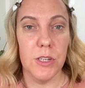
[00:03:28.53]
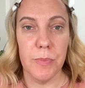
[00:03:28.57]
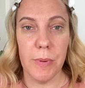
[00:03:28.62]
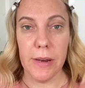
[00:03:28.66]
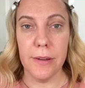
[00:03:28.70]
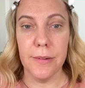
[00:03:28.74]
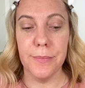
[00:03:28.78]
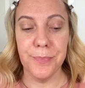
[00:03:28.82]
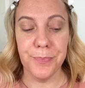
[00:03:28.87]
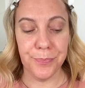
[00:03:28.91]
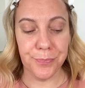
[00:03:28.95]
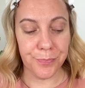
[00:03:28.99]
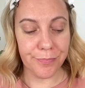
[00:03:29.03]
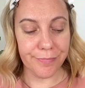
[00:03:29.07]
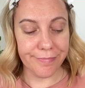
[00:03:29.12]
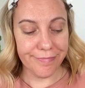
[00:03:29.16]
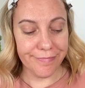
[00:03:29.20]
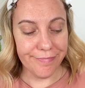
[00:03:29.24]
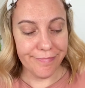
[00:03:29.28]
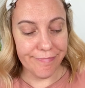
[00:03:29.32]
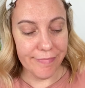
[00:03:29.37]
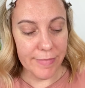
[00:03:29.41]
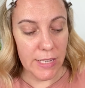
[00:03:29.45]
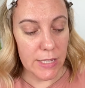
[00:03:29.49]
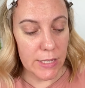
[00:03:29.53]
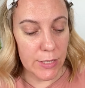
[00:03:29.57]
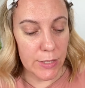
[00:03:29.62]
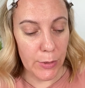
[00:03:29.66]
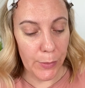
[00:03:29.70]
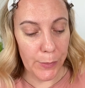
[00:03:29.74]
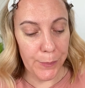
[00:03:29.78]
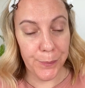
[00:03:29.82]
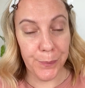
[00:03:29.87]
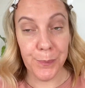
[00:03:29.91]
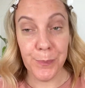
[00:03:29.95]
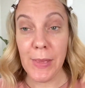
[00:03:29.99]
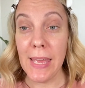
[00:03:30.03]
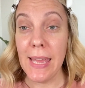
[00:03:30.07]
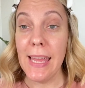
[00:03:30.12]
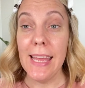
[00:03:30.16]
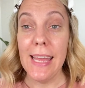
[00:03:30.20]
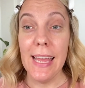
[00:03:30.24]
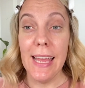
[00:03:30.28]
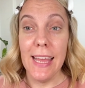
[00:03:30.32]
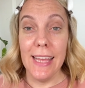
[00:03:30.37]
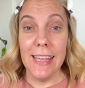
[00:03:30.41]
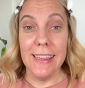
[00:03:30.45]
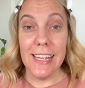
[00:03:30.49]
and also to last longer
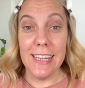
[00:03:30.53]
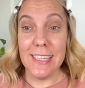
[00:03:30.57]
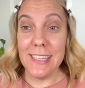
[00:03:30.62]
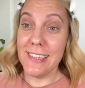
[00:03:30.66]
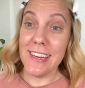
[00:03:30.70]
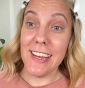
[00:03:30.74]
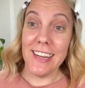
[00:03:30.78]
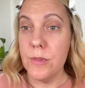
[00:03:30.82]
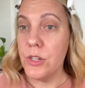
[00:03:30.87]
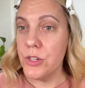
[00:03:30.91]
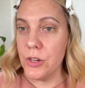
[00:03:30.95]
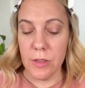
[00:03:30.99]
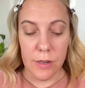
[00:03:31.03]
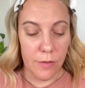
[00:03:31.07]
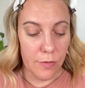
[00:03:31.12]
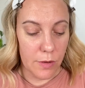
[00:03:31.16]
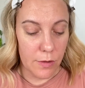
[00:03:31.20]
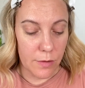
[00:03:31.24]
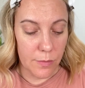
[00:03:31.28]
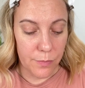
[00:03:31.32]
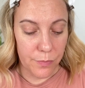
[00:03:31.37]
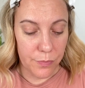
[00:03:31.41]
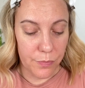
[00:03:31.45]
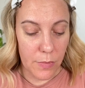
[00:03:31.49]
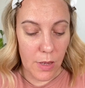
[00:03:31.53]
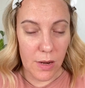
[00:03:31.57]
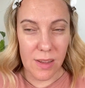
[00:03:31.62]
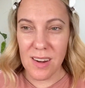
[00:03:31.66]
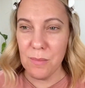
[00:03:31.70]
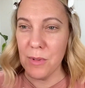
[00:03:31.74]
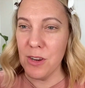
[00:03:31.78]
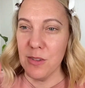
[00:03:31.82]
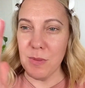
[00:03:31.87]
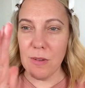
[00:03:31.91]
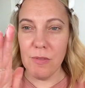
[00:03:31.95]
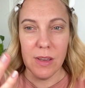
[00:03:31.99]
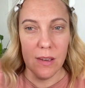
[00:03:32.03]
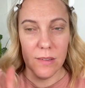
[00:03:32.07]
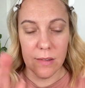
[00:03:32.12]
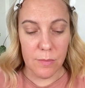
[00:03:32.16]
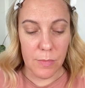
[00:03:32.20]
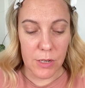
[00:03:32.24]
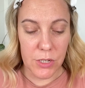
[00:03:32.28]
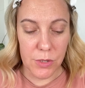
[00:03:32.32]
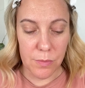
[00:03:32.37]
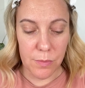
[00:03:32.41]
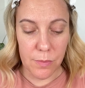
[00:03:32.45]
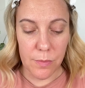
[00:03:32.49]
throughout the day. So for the first
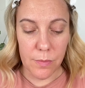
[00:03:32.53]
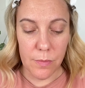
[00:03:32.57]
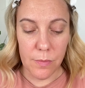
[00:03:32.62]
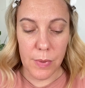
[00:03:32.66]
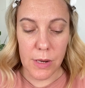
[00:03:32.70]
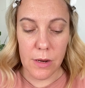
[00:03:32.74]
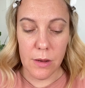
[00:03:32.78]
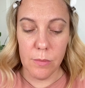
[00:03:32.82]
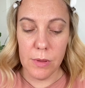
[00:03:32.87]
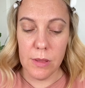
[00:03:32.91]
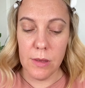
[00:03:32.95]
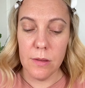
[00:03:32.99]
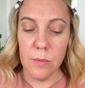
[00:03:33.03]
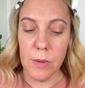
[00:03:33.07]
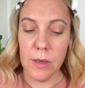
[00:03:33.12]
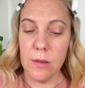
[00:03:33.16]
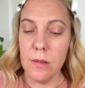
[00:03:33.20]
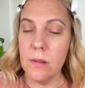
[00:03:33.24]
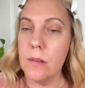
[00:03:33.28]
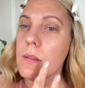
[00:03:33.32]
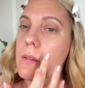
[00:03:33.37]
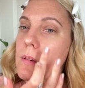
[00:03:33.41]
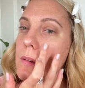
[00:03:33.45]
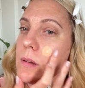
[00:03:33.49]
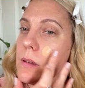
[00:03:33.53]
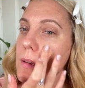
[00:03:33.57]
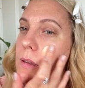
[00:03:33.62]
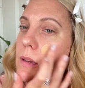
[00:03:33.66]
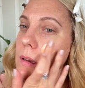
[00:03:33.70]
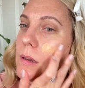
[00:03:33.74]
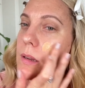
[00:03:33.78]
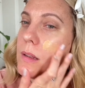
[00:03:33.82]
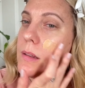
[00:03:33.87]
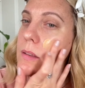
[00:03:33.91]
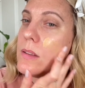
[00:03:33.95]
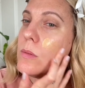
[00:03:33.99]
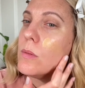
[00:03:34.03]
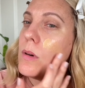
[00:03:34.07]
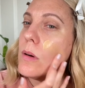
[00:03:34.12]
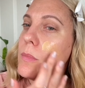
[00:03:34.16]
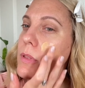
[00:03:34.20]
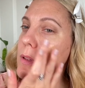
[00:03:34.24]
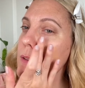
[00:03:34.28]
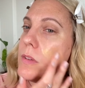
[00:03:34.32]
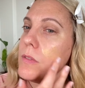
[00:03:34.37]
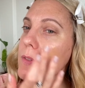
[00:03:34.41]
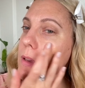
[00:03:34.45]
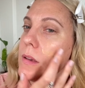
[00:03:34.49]
test, I'm going in with the Studio
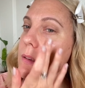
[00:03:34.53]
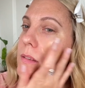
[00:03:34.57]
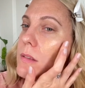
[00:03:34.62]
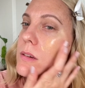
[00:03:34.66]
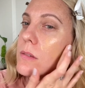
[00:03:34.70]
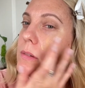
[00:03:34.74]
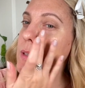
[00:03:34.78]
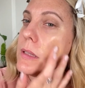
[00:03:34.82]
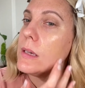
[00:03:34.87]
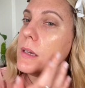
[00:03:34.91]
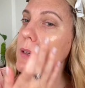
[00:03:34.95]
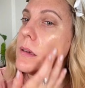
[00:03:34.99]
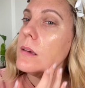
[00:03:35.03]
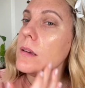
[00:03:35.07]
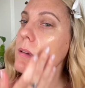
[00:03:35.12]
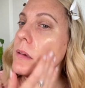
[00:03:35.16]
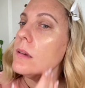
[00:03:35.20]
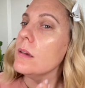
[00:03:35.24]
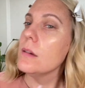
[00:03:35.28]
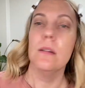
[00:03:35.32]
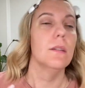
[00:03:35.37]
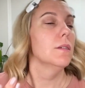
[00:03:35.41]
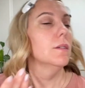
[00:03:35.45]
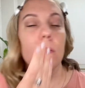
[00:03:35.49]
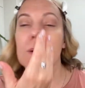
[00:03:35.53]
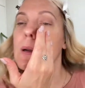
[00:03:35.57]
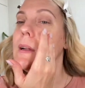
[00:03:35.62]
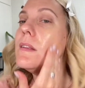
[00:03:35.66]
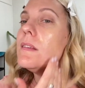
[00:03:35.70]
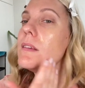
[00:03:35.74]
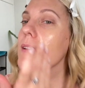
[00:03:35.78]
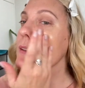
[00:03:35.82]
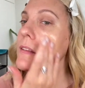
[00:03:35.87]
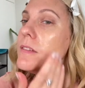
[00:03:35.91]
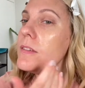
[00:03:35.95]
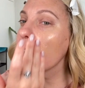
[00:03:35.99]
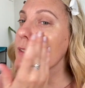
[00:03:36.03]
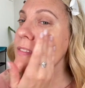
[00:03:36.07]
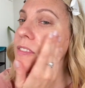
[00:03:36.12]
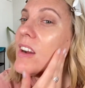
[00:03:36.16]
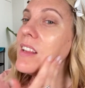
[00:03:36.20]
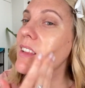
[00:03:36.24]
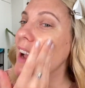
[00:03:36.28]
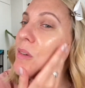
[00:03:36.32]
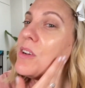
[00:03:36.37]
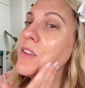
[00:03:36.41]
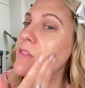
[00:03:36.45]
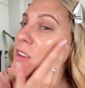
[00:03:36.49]
Radiance just on one side of the
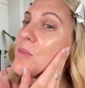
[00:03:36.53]
face.